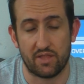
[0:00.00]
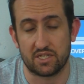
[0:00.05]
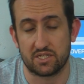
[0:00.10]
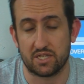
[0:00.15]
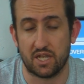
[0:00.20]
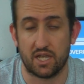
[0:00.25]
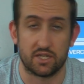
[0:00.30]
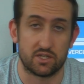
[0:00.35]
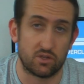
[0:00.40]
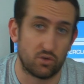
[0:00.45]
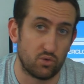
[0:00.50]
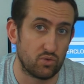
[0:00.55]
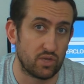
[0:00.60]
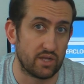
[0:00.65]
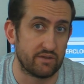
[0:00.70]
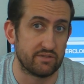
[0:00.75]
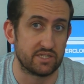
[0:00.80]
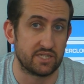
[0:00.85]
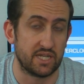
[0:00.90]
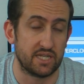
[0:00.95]
They turned all
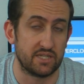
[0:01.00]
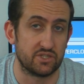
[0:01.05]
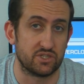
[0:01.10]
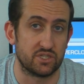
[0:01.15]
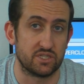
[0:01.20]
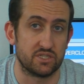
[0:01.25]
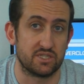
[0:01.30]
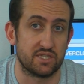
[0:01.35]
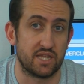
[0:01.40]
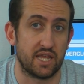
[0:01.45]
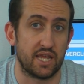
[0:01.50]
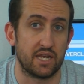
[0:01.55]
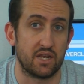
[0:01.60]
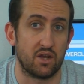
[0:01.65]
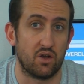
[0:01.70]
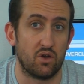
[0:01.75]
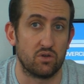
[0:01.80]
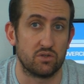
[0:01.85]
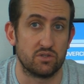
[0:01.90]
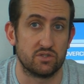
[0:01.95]
their attentions then
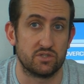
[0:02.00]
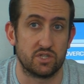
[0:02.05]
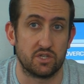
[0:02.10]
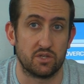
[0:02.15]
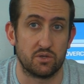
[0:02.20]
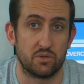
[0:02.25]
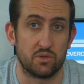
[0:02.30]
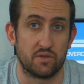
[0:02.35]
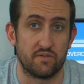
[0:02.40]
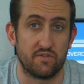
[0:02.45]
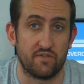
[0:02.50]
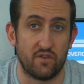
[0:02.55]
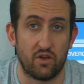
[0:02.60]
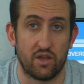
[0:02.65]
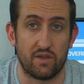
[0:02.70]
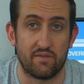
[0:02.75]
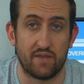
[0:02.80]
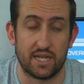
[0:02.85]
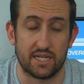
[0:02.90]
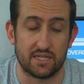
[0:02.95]
onto the
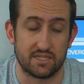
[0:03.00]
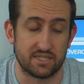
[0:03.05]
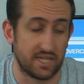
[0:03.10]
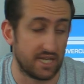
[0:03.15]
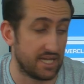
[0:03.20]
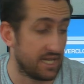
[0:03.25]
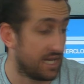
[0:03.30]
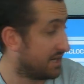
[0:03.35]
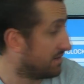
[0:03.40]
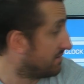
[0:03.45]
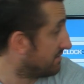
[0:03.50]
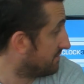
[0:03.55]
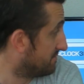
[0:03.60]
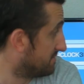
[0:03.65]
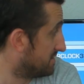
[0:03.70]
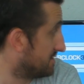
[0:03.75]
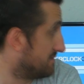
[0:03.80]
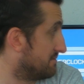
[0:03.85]
580, and I,